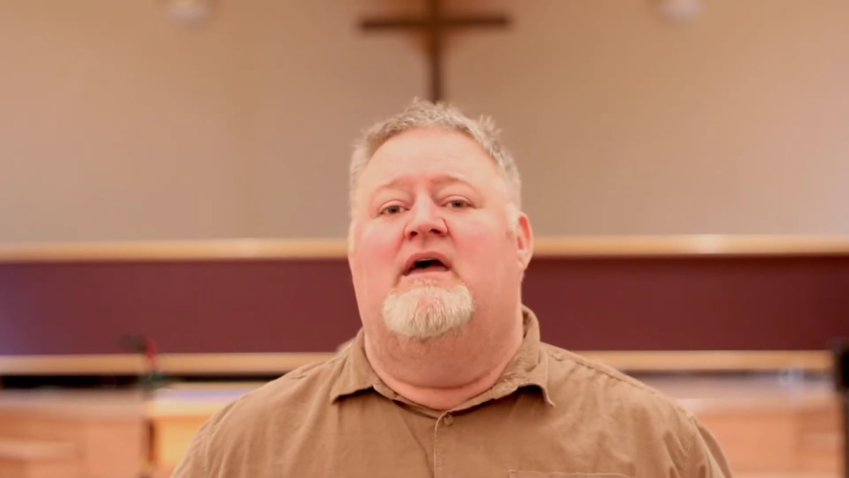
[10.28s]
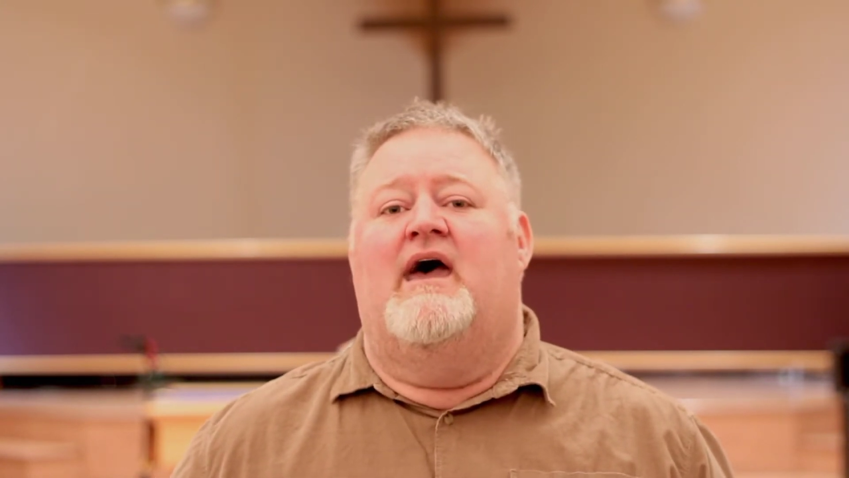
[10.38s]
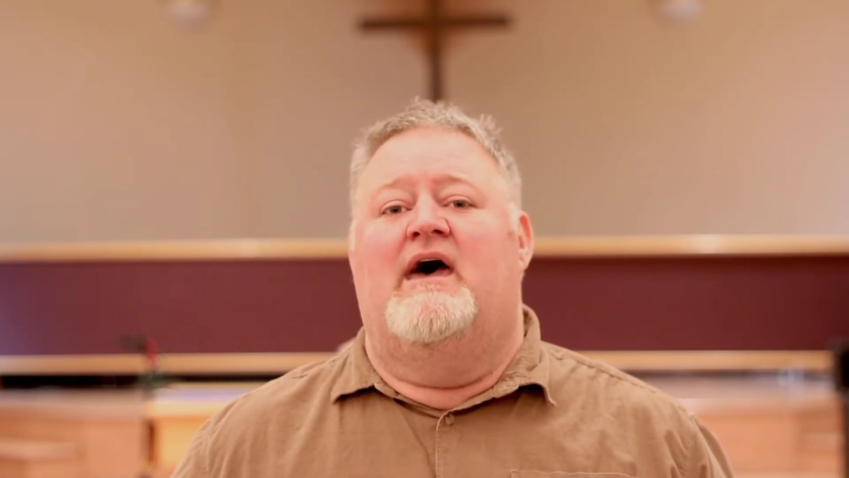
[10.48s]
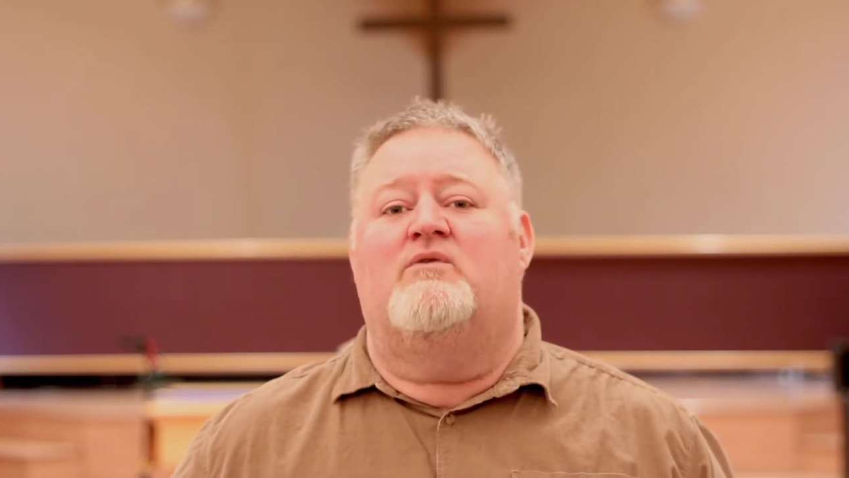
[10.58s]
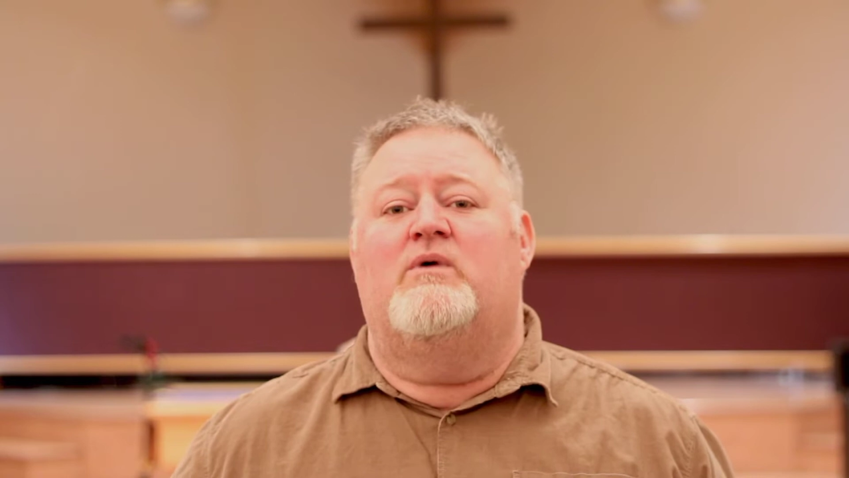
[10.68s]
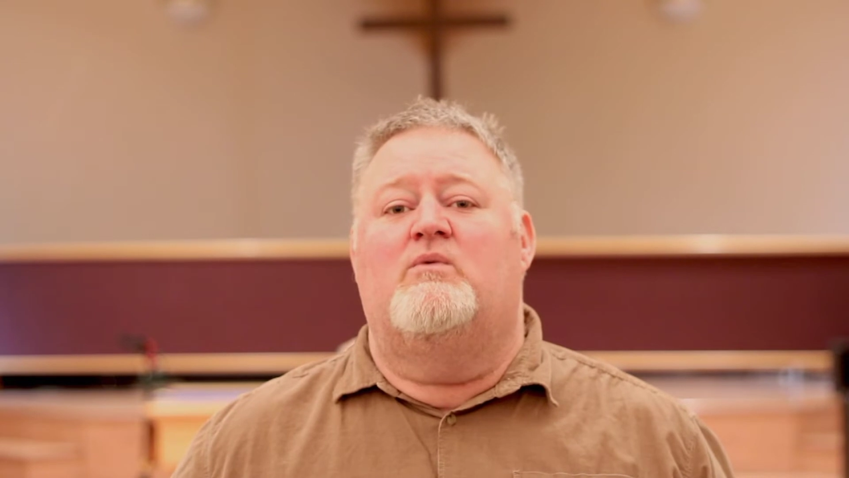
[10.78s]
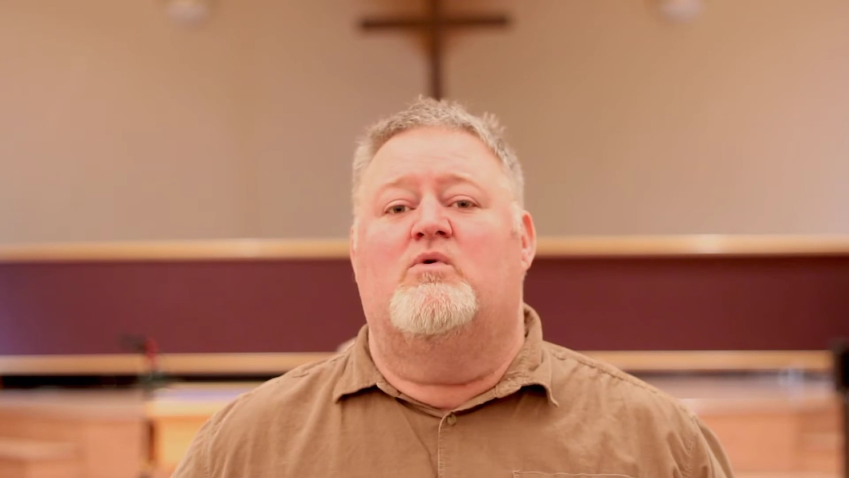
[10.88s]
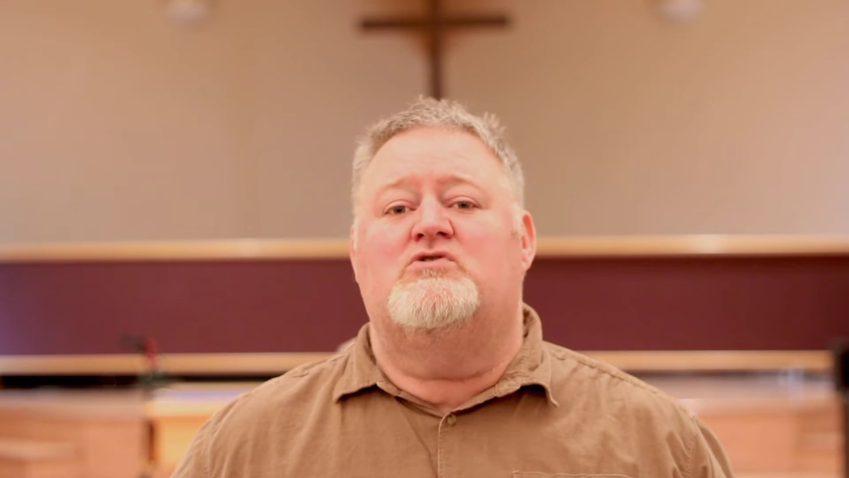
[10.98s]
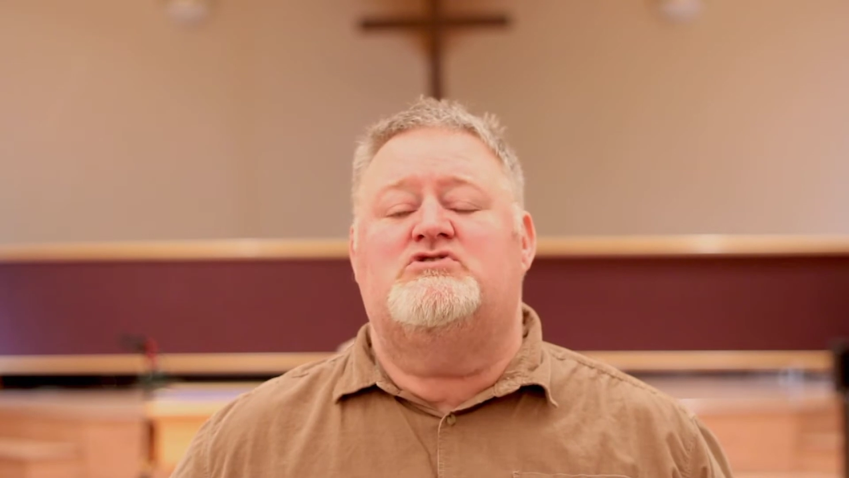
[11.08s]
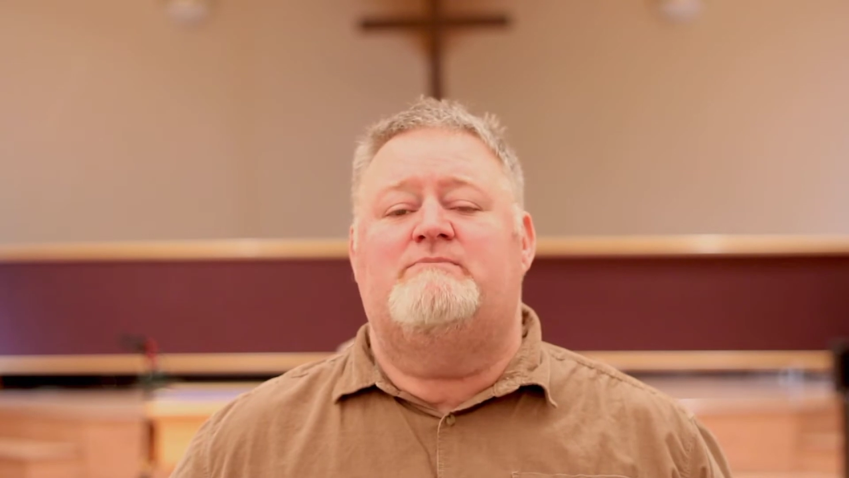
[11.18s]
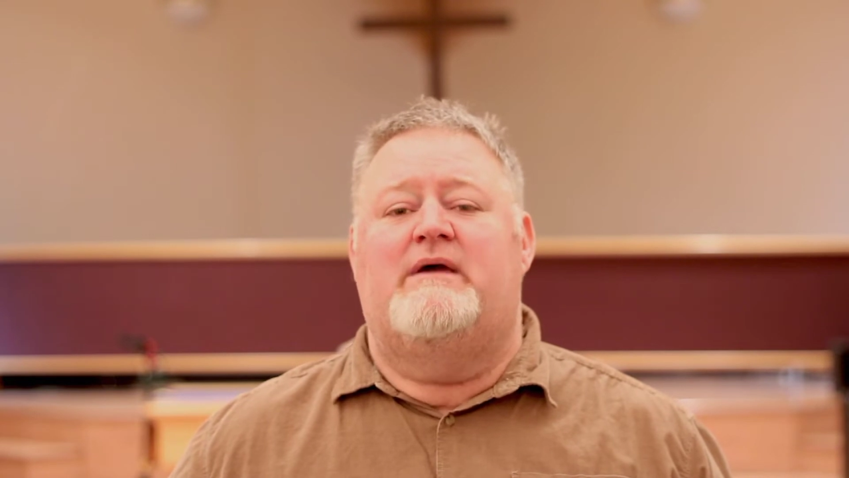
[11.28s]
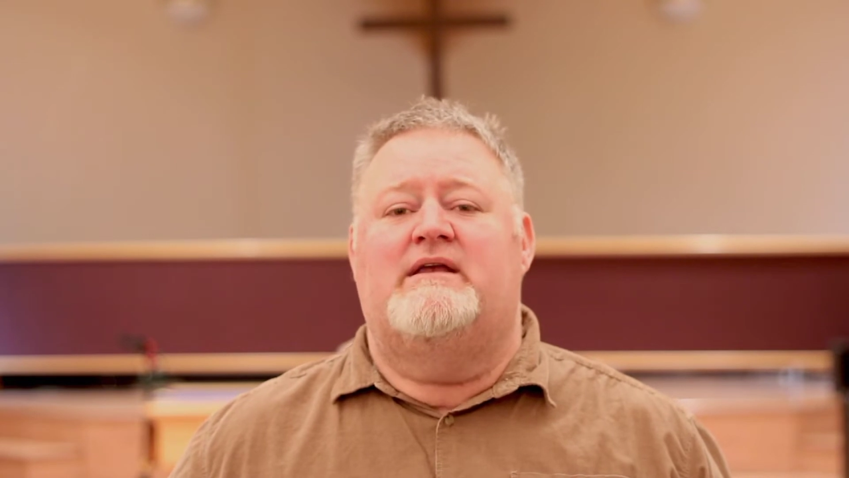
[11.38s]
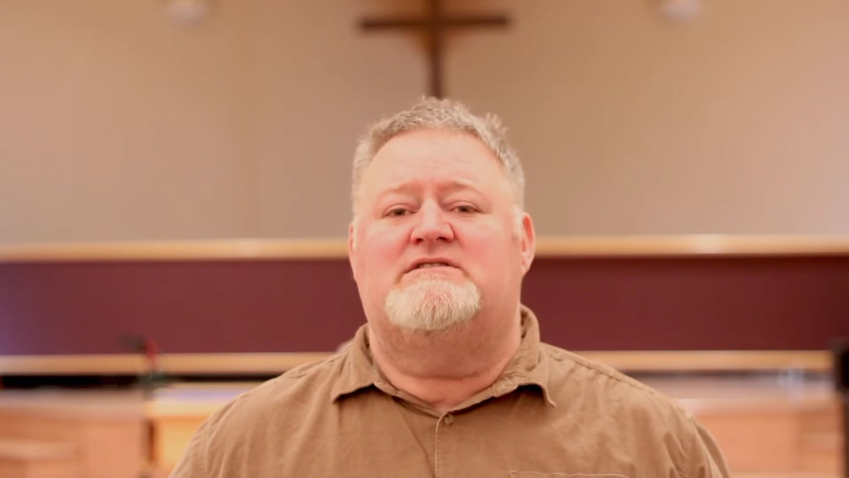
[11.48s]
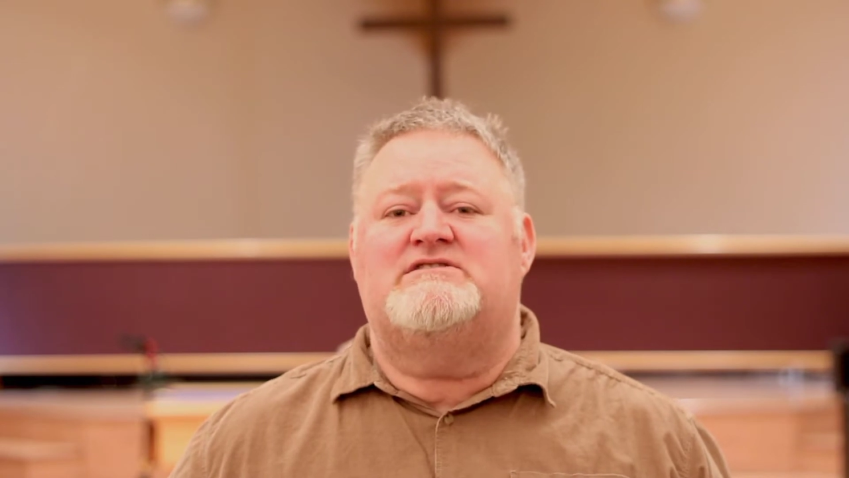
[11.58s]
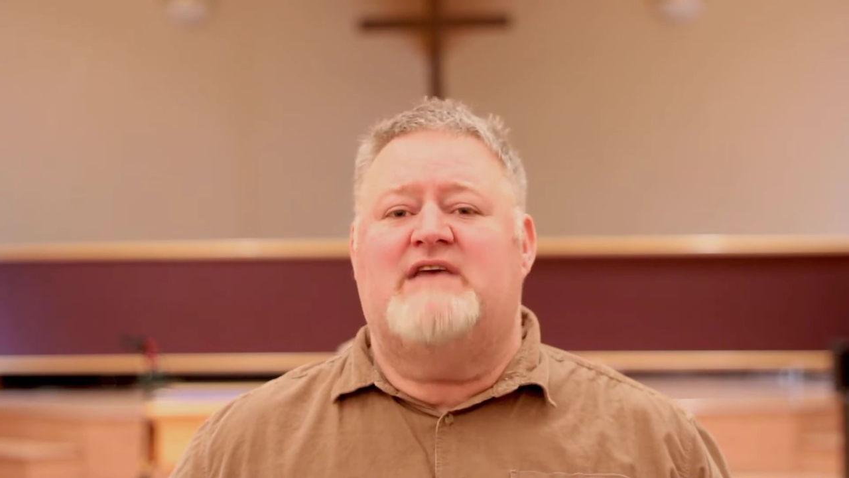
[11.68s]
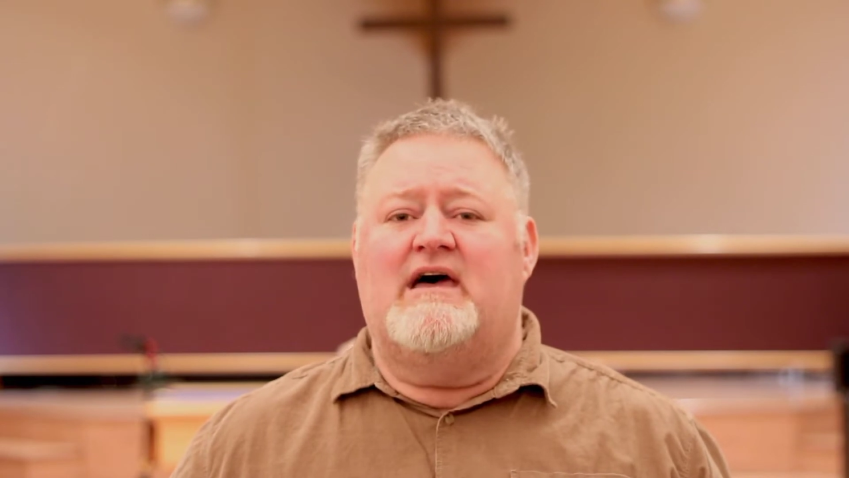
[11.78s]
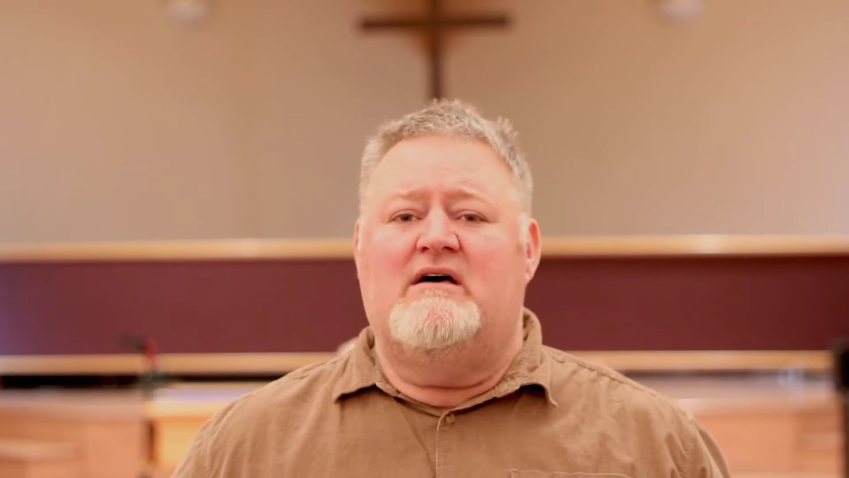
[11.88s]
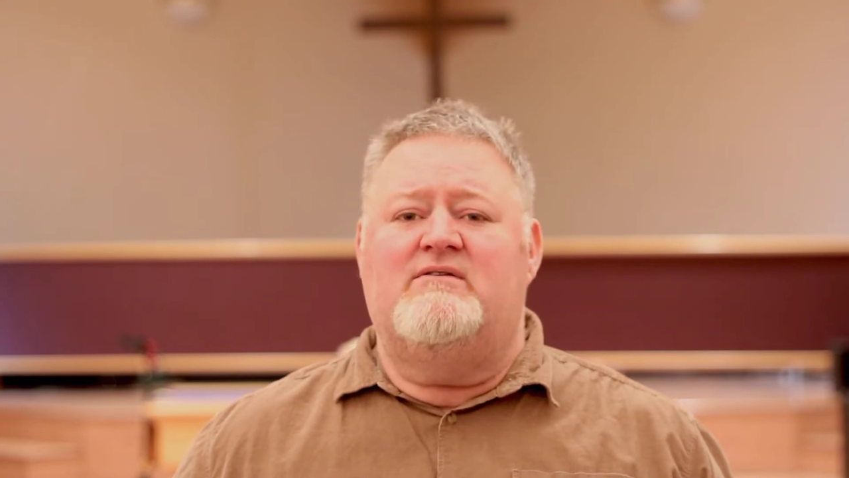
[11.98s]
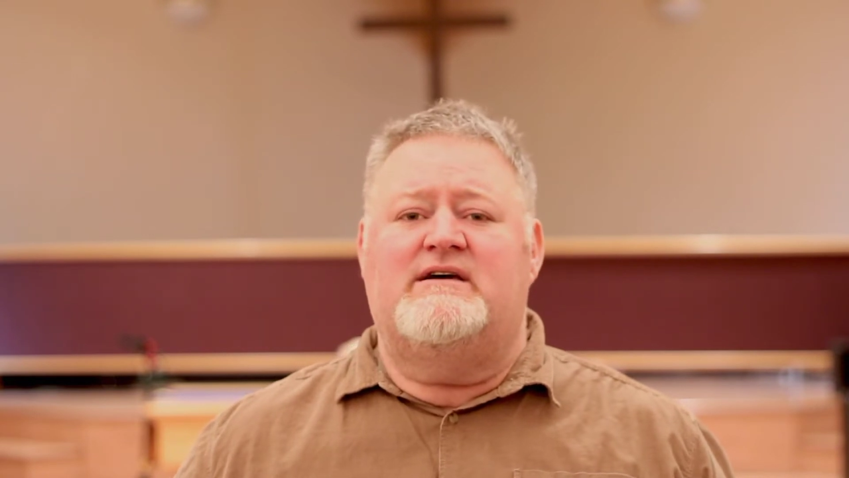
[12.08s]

And we worship in a style